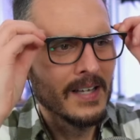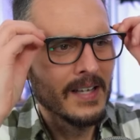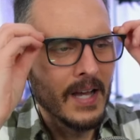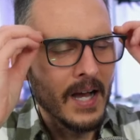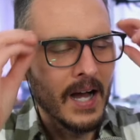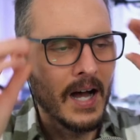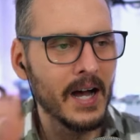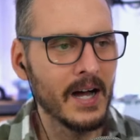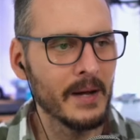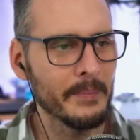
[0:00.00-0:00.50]

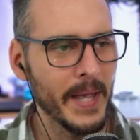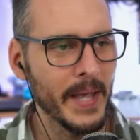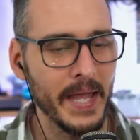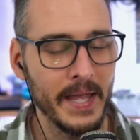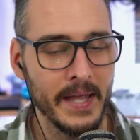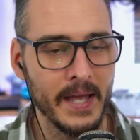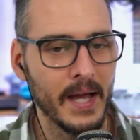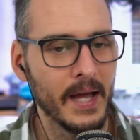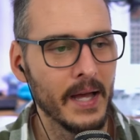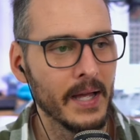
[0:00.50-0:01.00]
um,
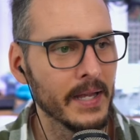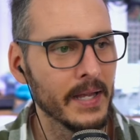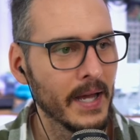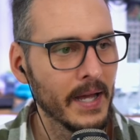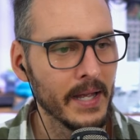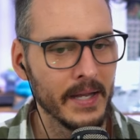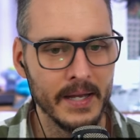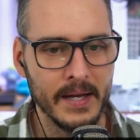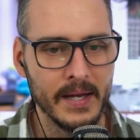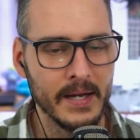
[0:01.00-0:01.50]
hey, I,
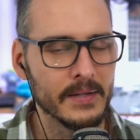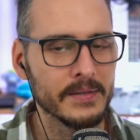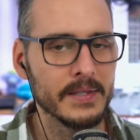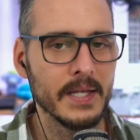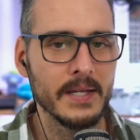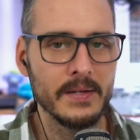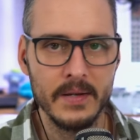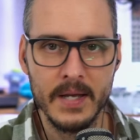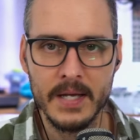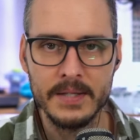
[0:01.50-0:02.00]
I uh,
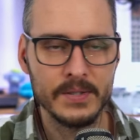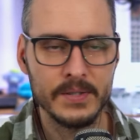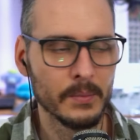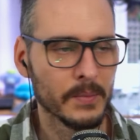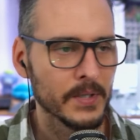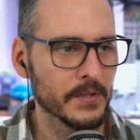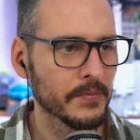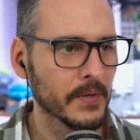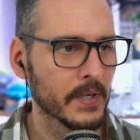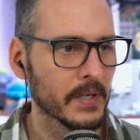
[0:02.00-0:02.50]
thank you guys so
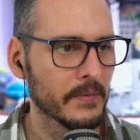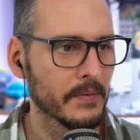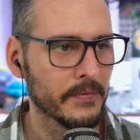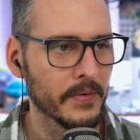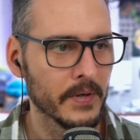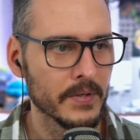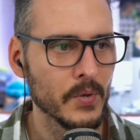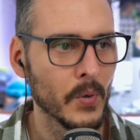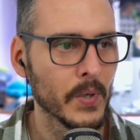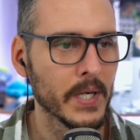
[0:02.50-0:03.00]
much for
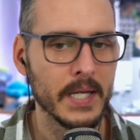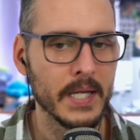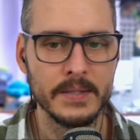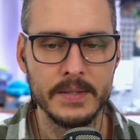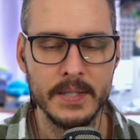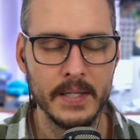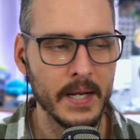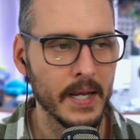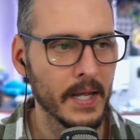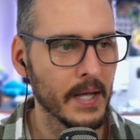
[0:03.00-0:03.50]
for joining in
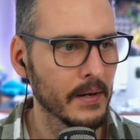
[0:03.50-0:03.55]
today.